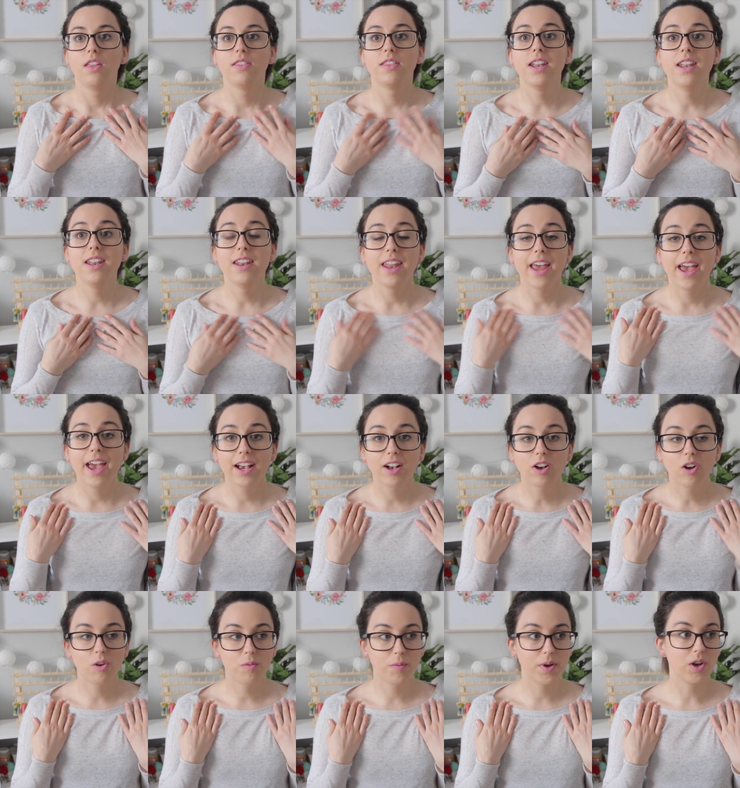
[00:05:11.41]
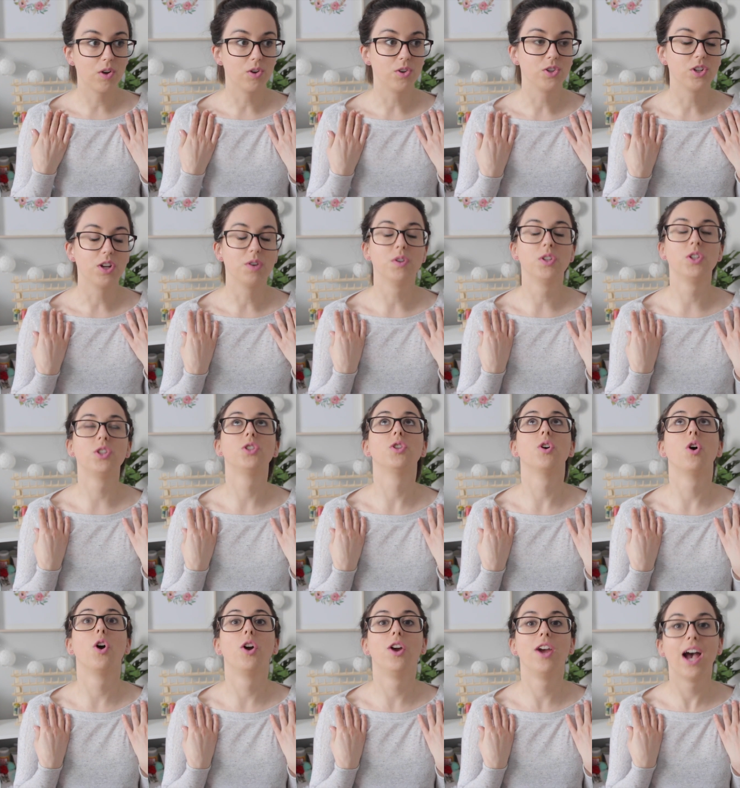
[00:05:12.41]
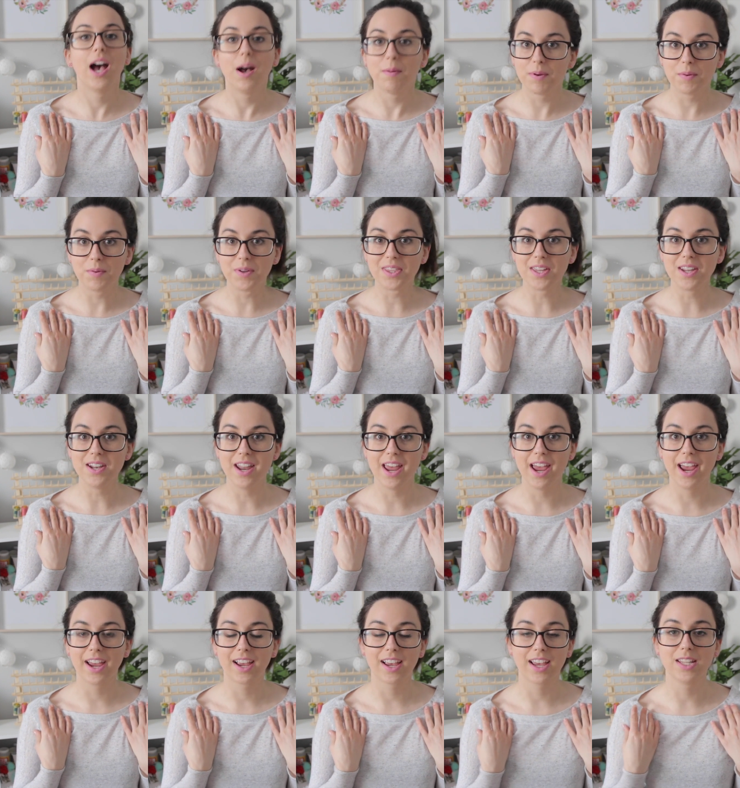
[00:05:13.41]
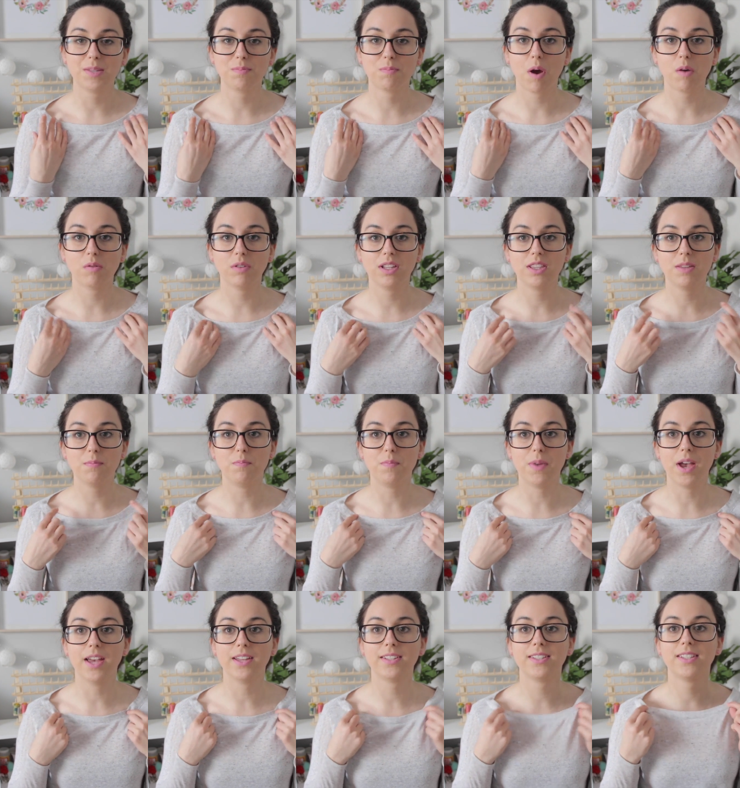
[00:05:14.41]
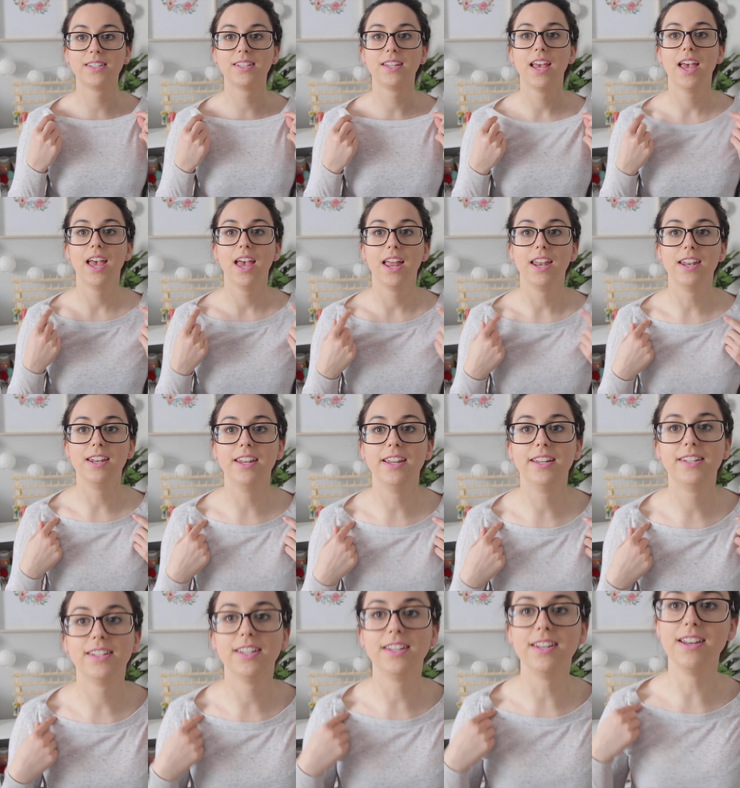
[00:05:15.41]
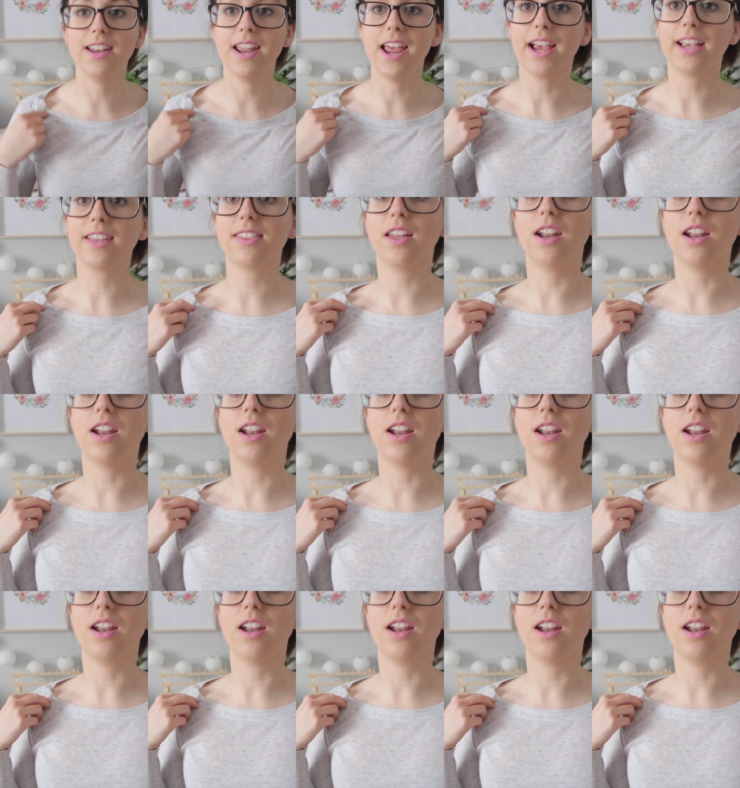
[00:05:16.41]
The neck, oh my gosh, I was so happy with the neck. It's probably the best knitted neck